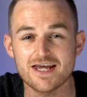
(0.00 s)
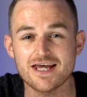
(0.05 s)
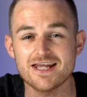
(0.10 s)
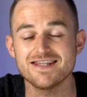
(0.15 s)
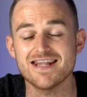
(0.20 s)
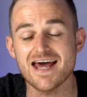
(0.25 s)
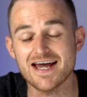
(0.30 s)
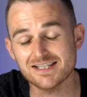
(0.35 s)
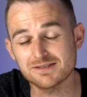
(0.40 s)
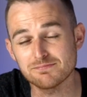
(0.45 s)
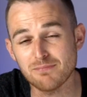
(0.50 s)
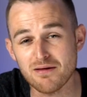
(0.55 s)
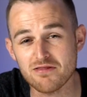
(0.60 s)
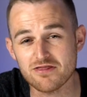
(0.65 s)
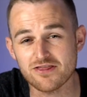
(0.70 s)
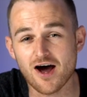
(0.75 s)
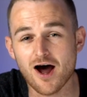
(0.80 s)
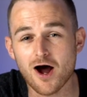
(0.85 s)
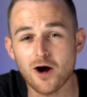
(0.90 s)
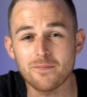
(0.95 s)
Next
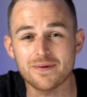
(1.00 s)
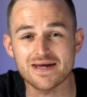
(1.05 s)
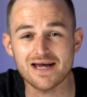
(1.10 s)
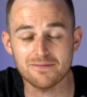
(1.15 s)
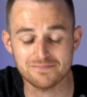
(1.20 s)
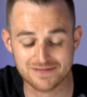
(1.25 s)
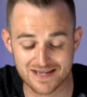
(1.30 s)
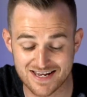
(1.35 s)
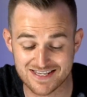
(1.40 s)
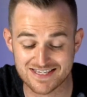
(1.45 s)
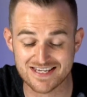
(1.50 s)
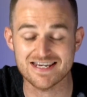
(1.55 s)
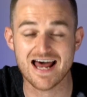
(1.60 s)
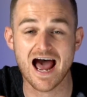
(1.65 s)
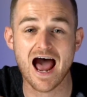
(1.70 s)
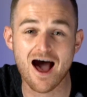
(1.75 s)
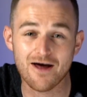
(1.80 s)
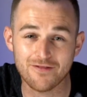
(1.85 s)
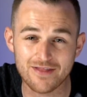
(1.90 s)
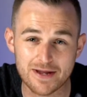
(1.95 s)
month I'll be updating
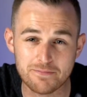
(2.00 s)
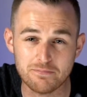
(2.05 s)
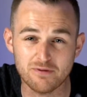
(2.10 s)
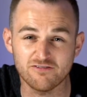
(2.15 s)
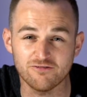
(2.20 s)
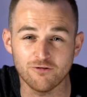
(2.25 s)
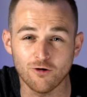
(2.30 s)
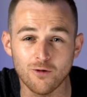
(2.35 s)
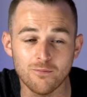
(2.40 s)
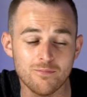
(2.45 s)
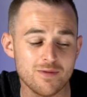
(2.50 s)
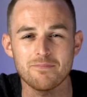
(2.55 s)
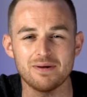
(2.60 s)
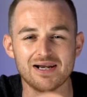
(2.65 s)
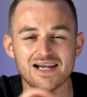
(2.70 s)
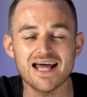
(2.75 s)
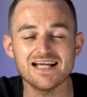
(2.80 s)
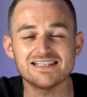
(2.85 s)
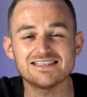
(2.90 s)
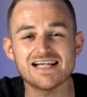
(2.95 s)
how they perform, but
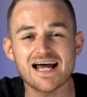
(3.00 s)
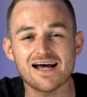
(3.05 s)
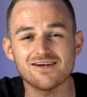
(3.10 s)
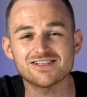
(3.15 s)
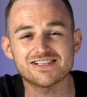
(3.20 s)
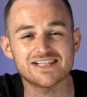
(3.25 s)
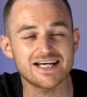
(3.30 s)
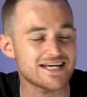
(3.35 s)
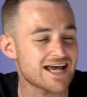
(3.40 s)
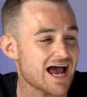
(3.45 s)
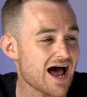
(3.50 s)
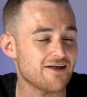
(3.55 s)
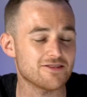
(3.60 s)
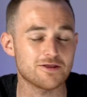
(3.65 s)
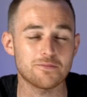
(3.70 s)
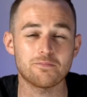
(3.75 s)
let's now see how the